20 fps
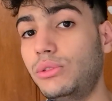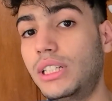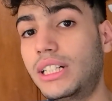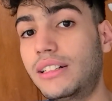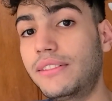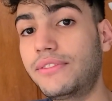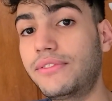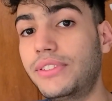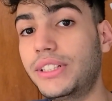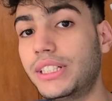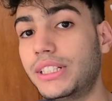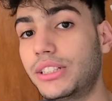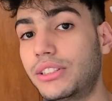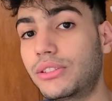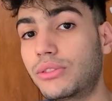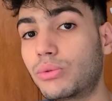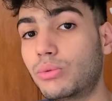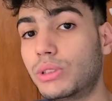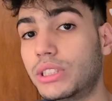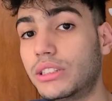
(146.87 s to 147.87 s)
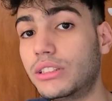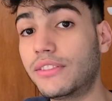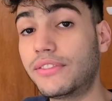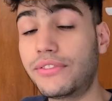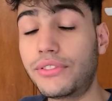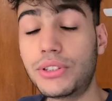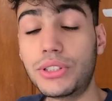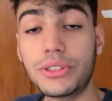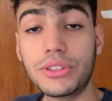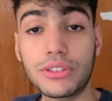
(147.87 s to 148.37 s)
that I'm finished with the
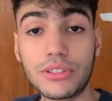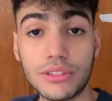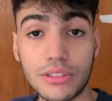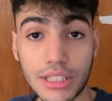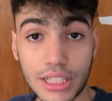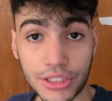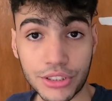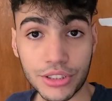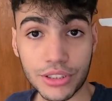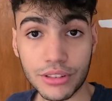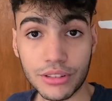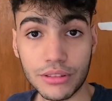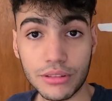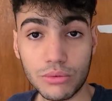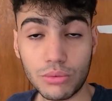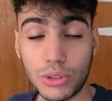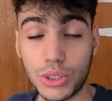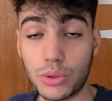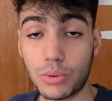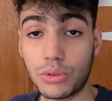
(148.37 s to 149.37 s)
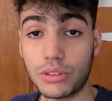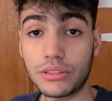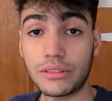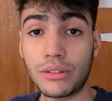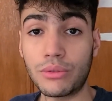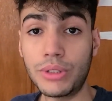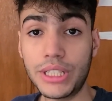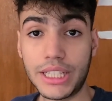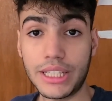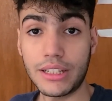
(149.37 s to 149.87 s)
first section, which was the
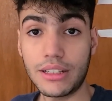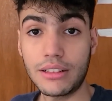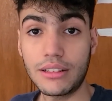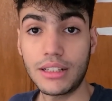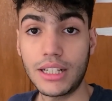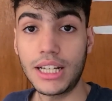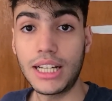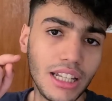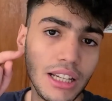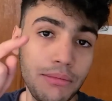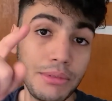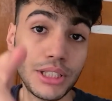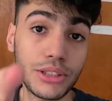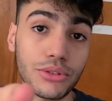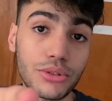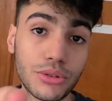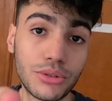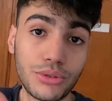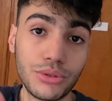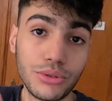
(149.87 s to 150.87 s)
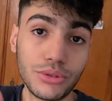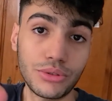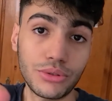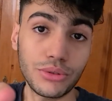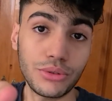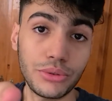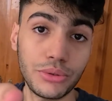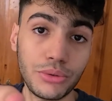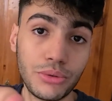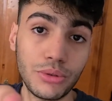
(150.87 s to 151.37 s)
rigging, let me introduce to
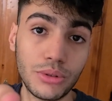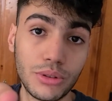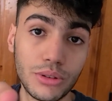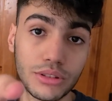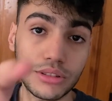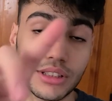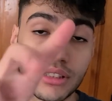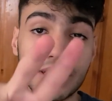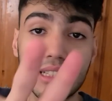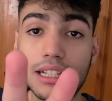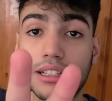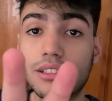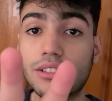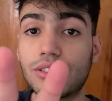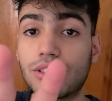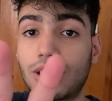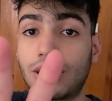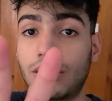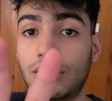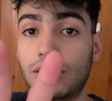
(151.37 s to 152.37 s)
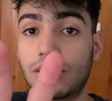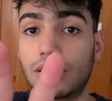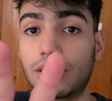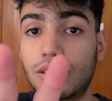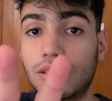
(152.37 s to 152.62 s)
you the second challenge.